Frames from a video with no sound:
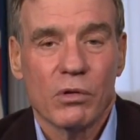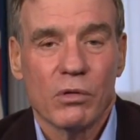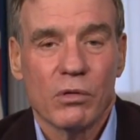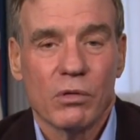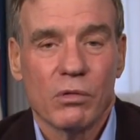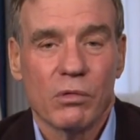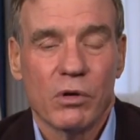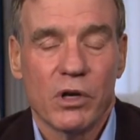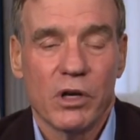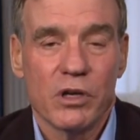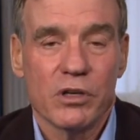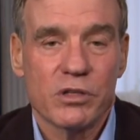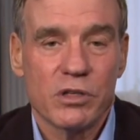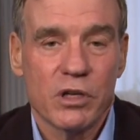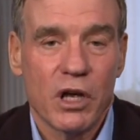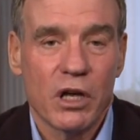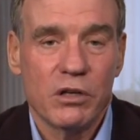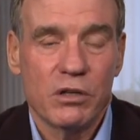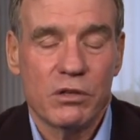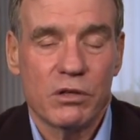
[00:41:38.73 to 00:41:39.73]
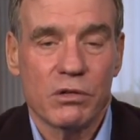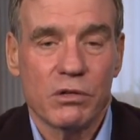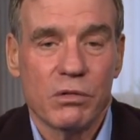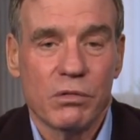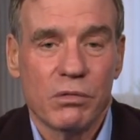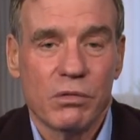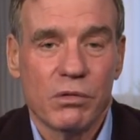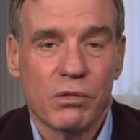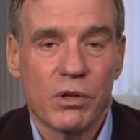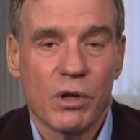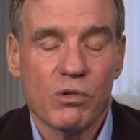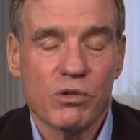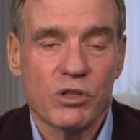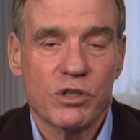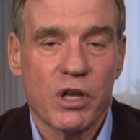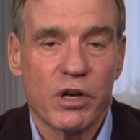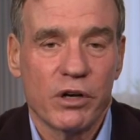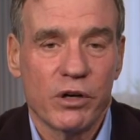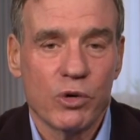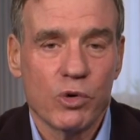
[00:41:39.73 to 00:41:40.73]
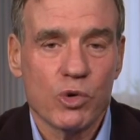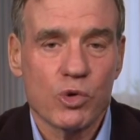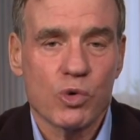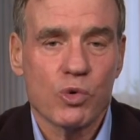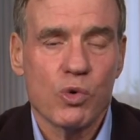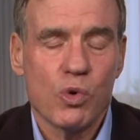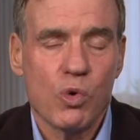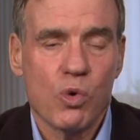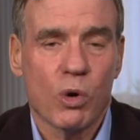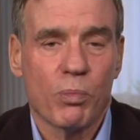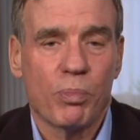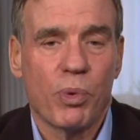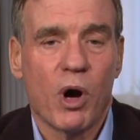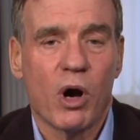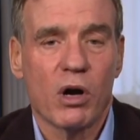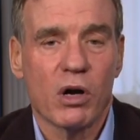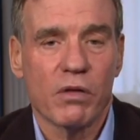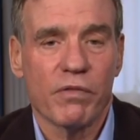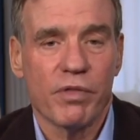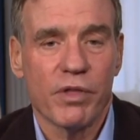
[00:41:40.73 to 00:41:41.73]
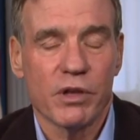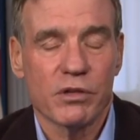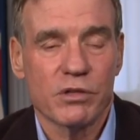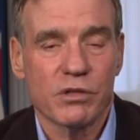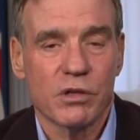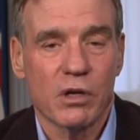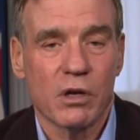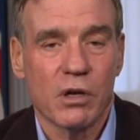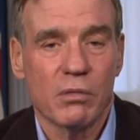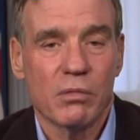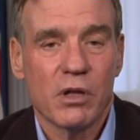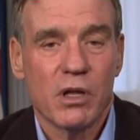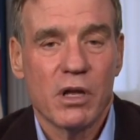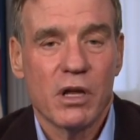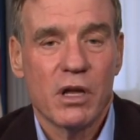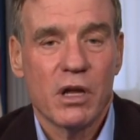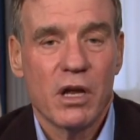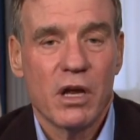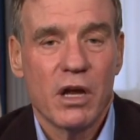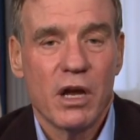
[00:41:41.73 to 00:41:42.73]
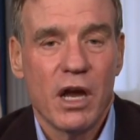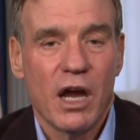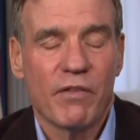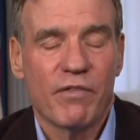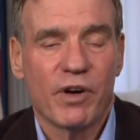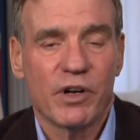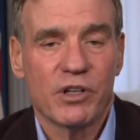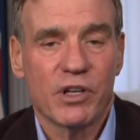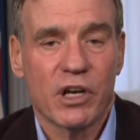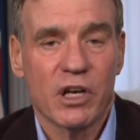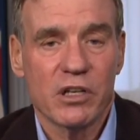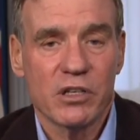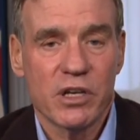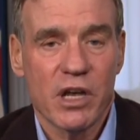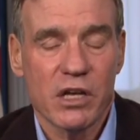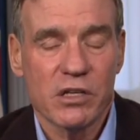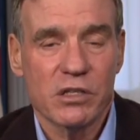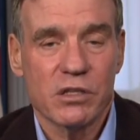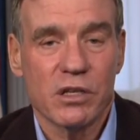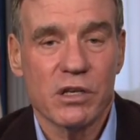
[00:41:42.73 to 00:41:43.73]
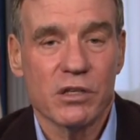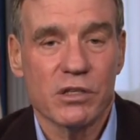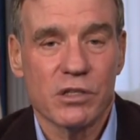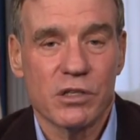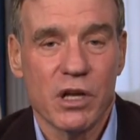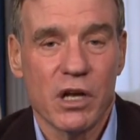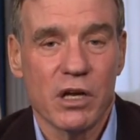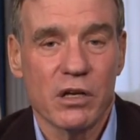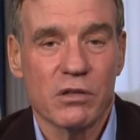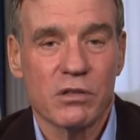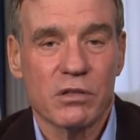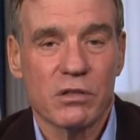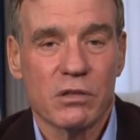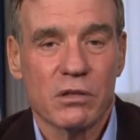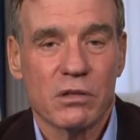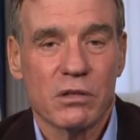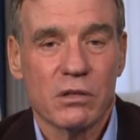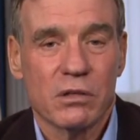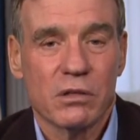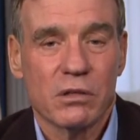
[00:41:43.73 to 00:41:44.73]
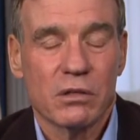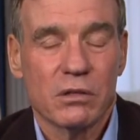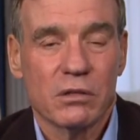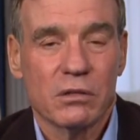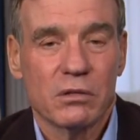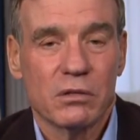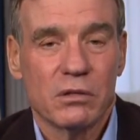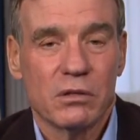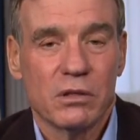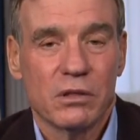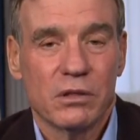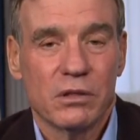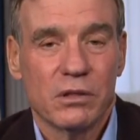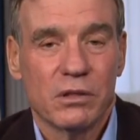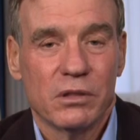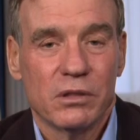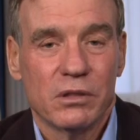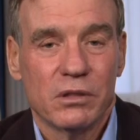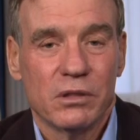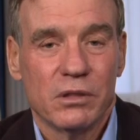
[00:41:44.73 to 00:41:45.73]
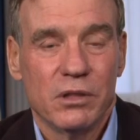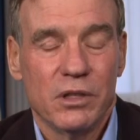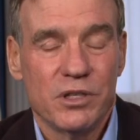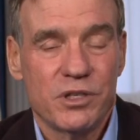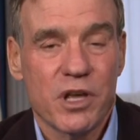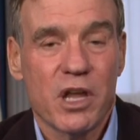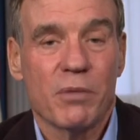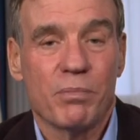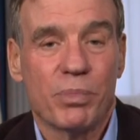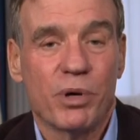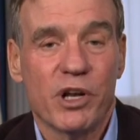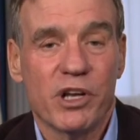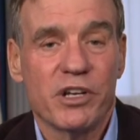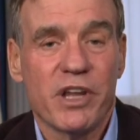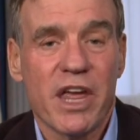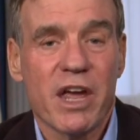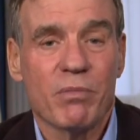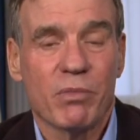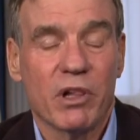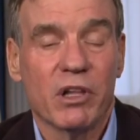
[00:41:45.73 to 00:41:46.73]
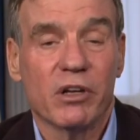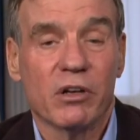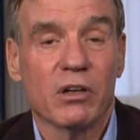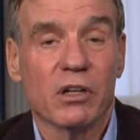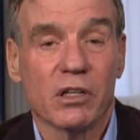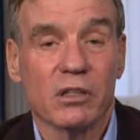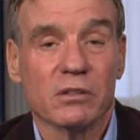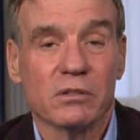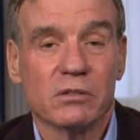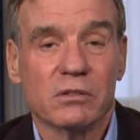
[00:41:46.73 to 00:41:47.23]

when he said to those senators who are part of this uh, effort to contest these states, he said it pretty damn clearly.